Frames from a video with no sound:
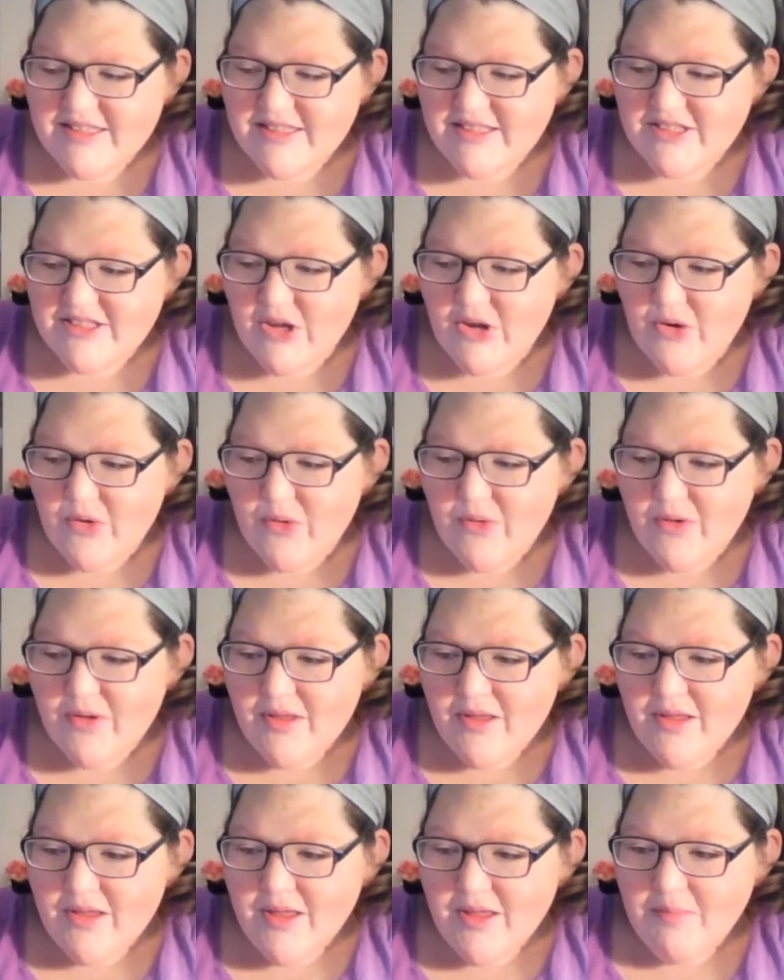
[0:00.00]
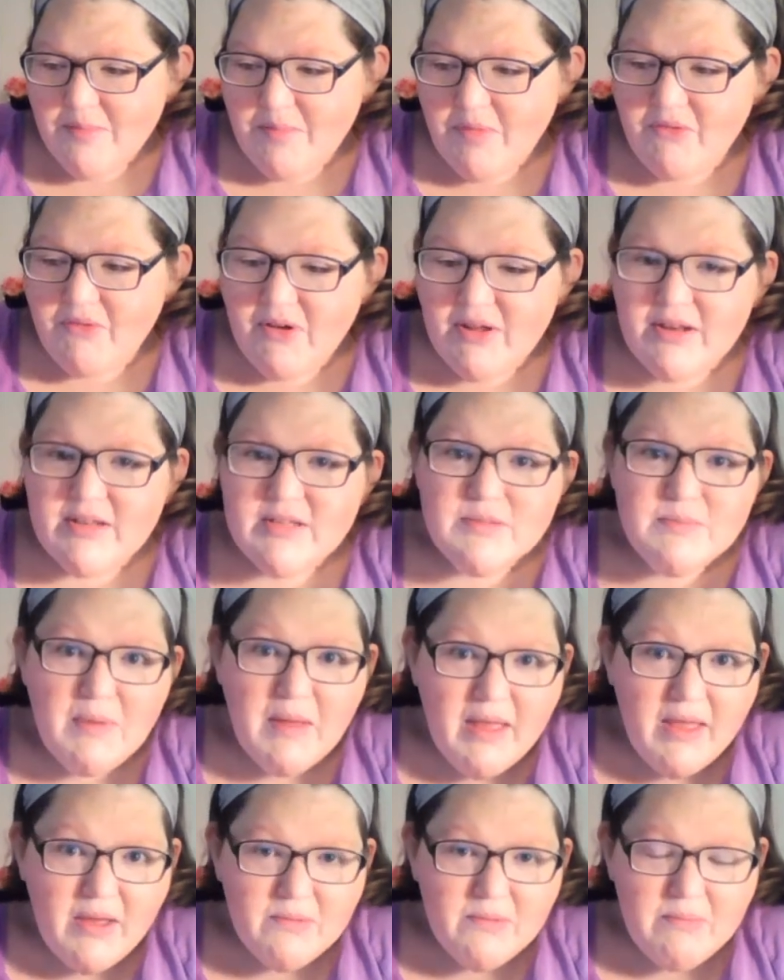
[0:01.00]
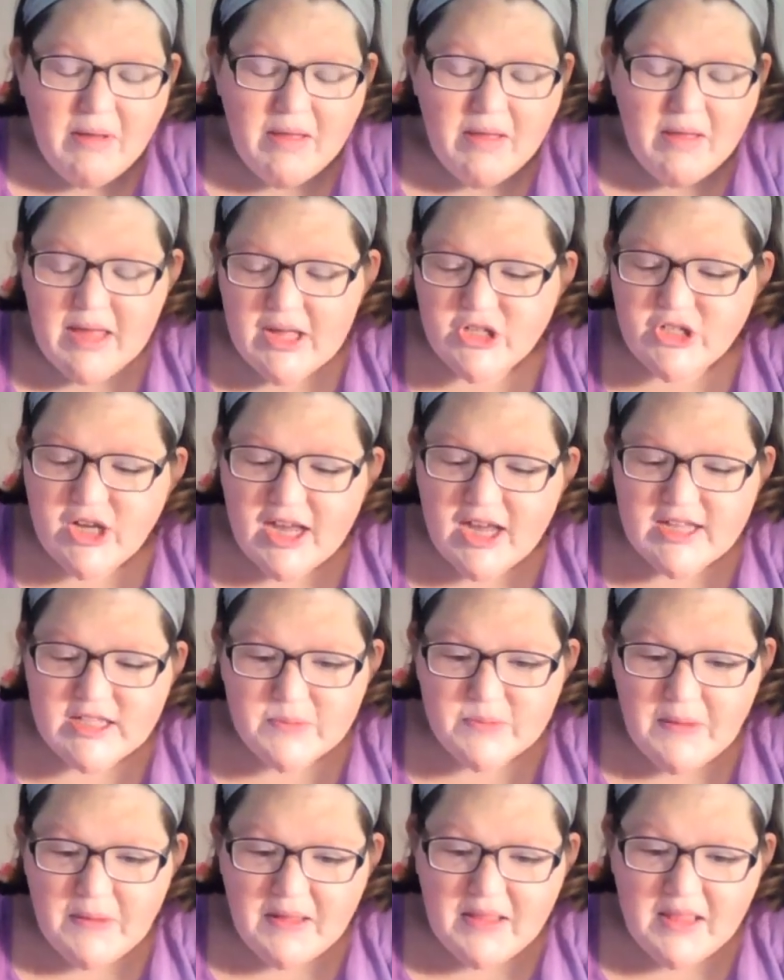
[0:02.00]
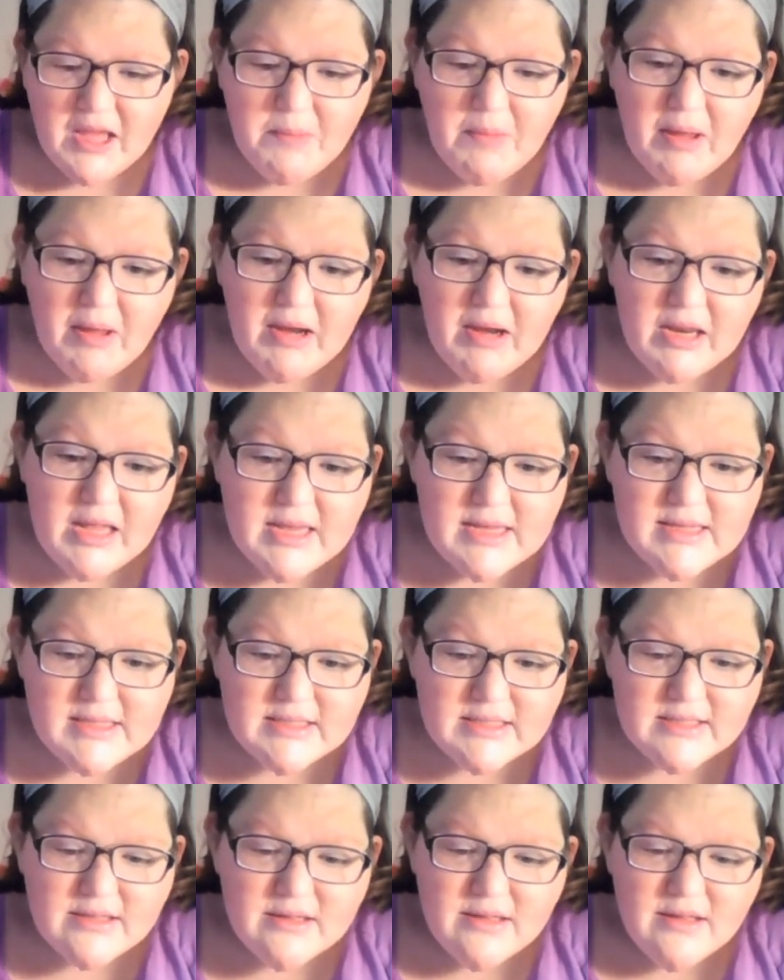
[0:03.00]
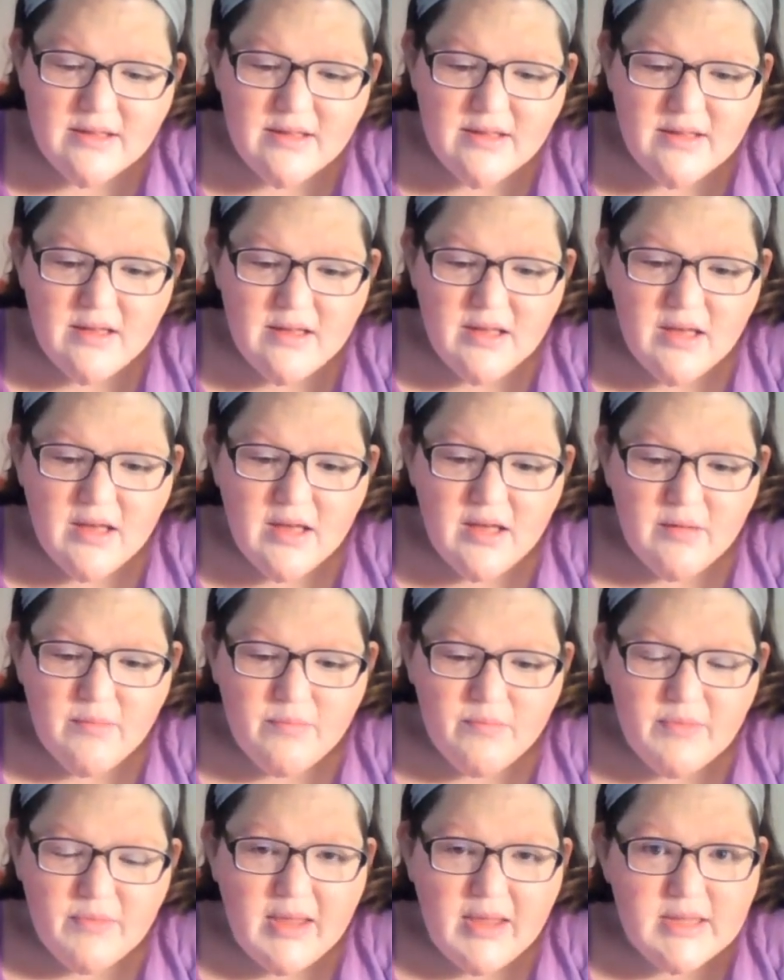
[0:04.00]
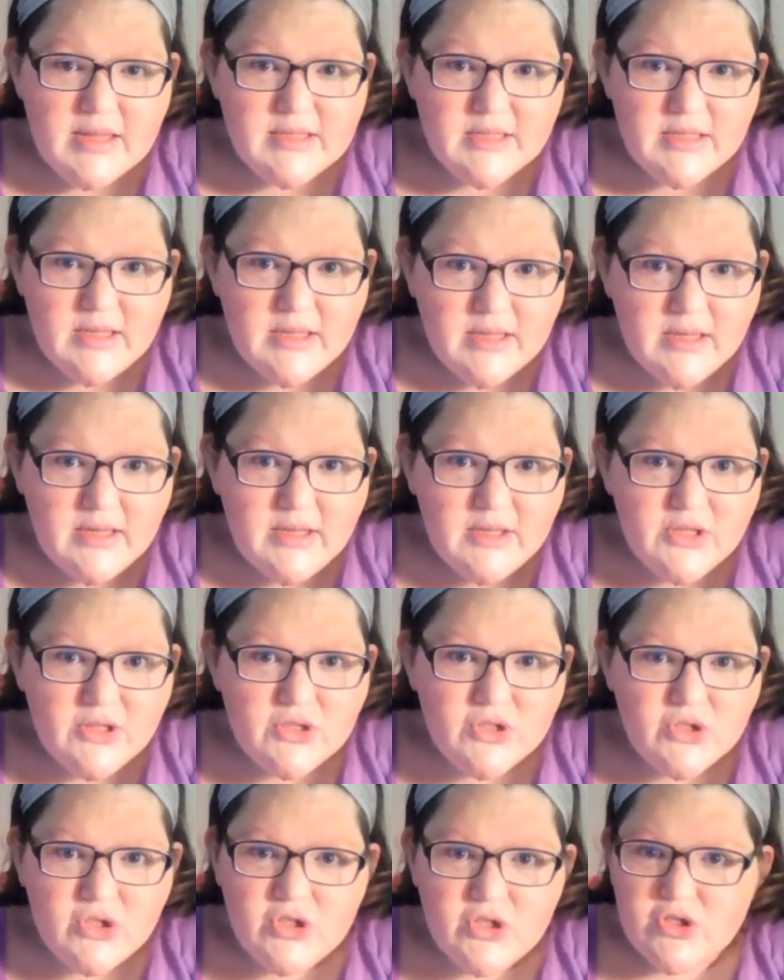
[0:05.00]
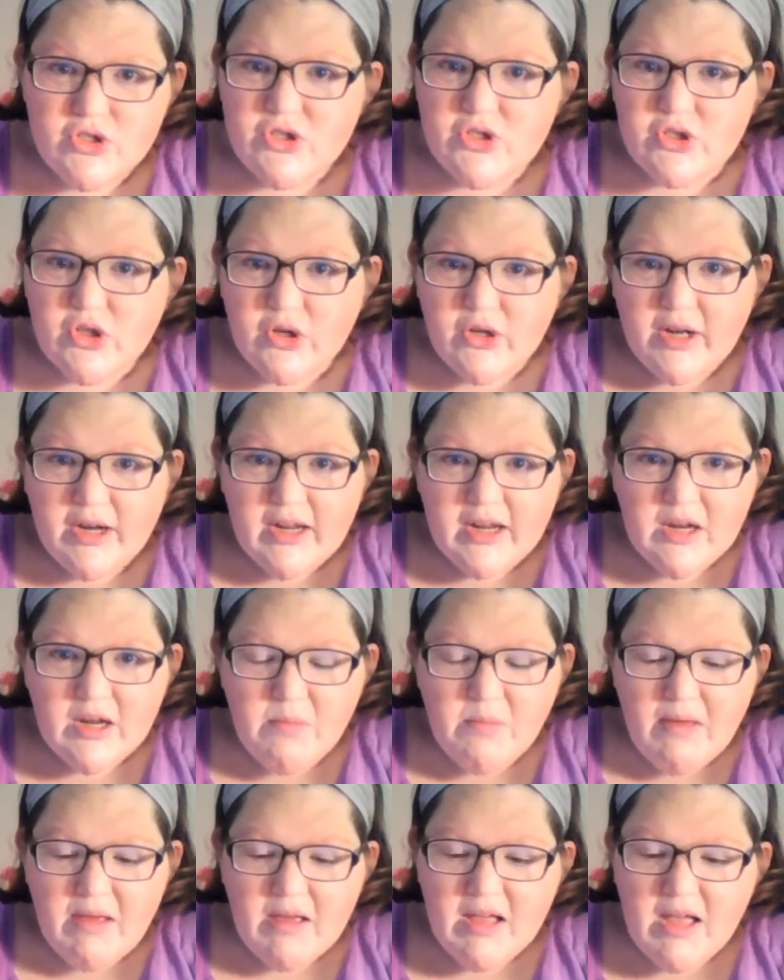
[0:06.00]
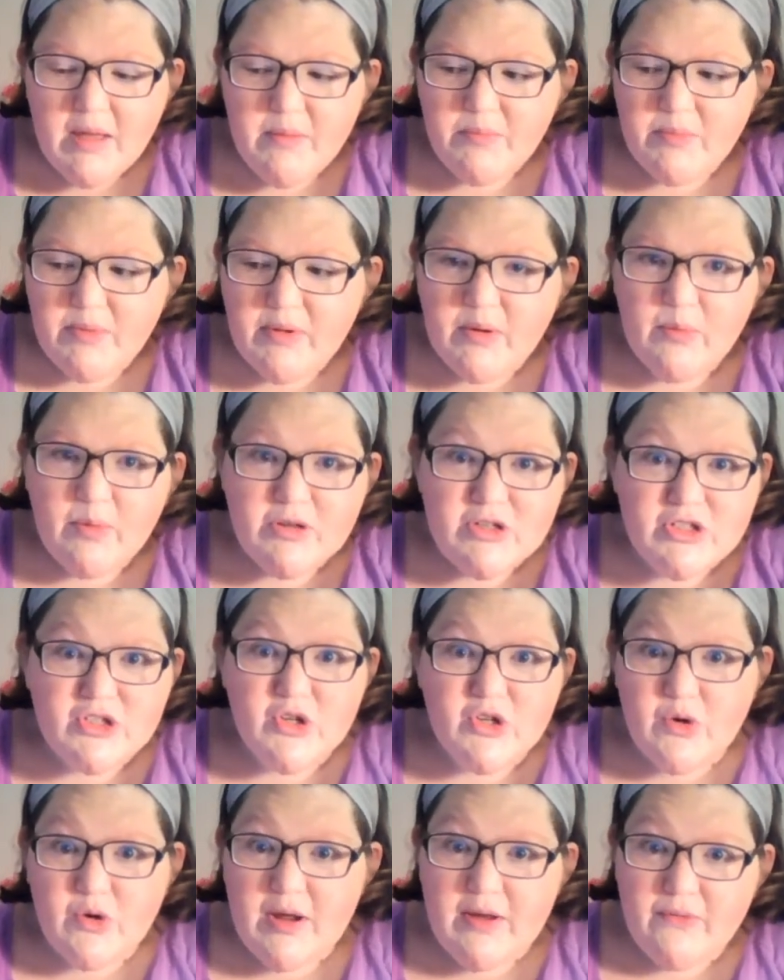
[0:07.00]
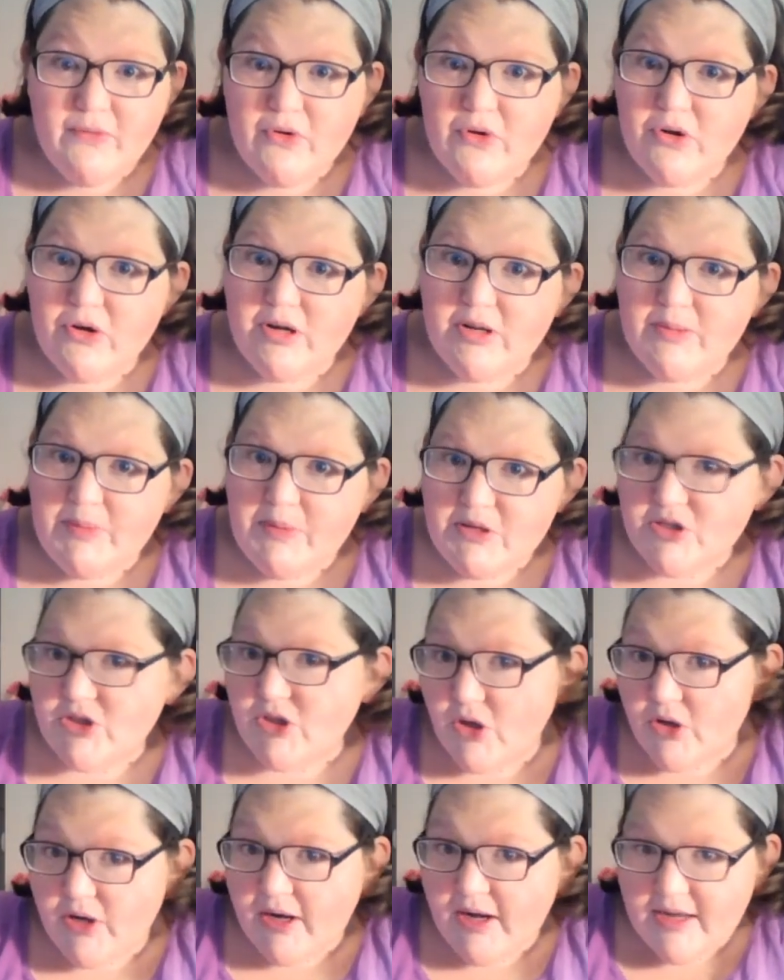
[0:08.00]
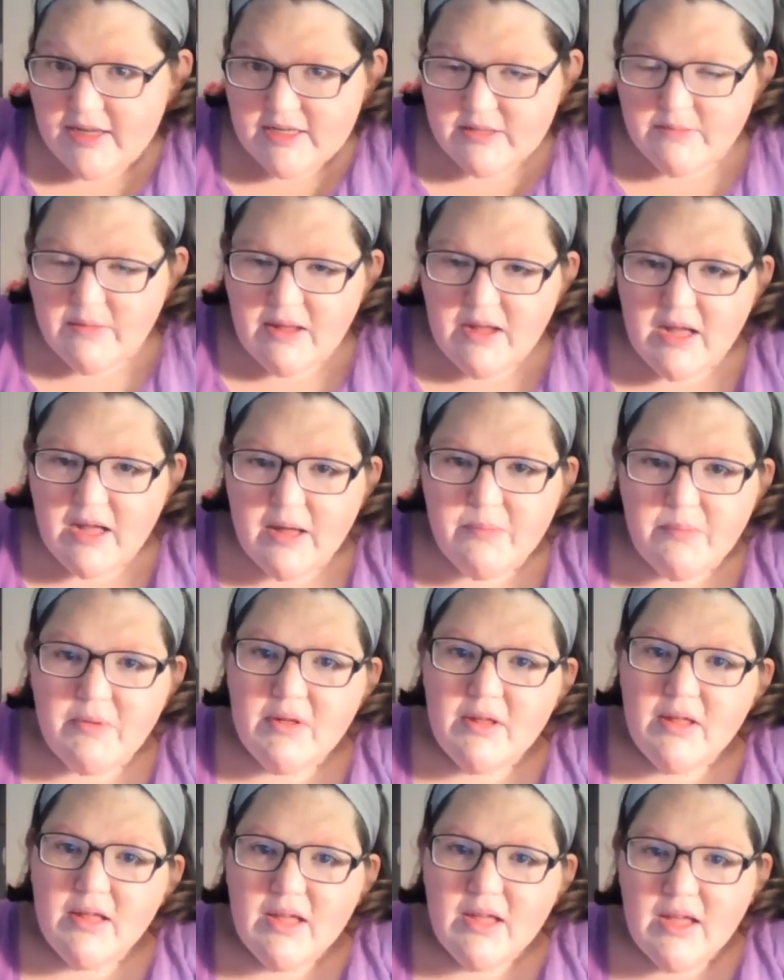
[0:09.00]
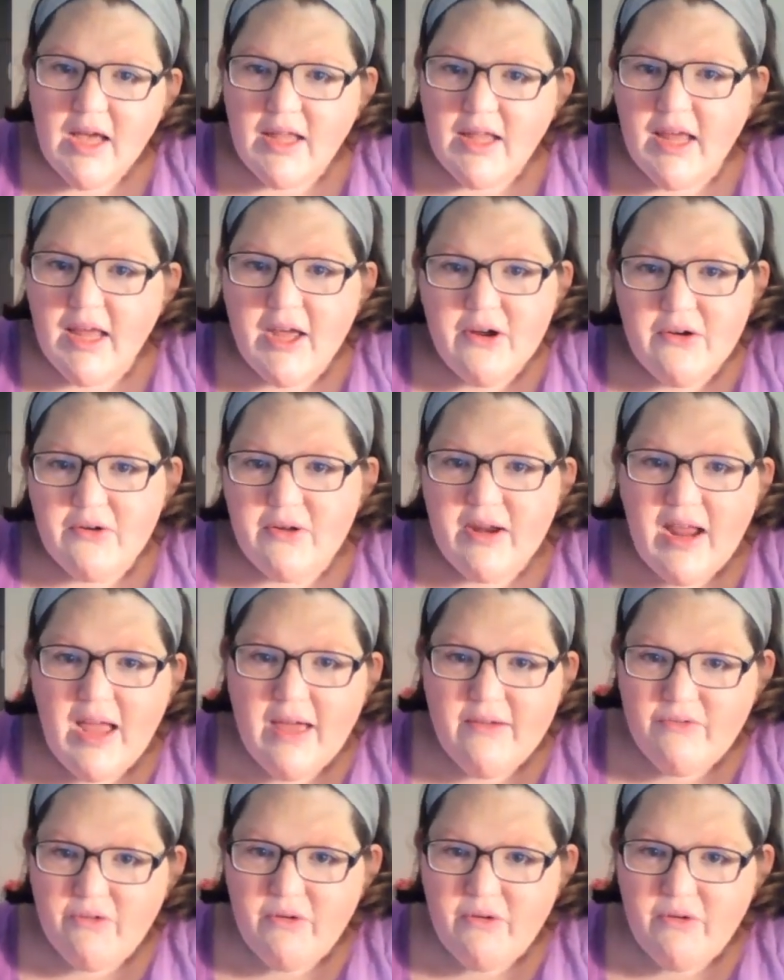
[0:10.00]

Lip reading: So my friend my age asked me, and then my niece, 18, she's just starting into makeup, and which is great for her to be starting into makeup and not already have